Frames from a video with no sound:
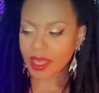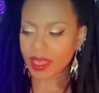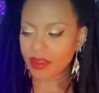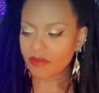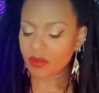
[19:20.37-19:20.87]

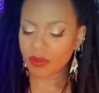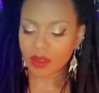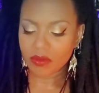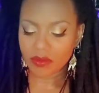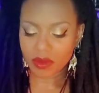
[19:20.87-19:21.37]
have
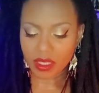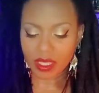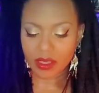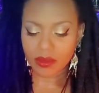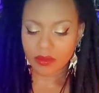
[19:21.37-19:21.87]
for beautiful
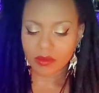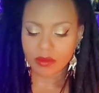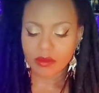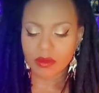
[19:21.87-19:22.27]
Leo?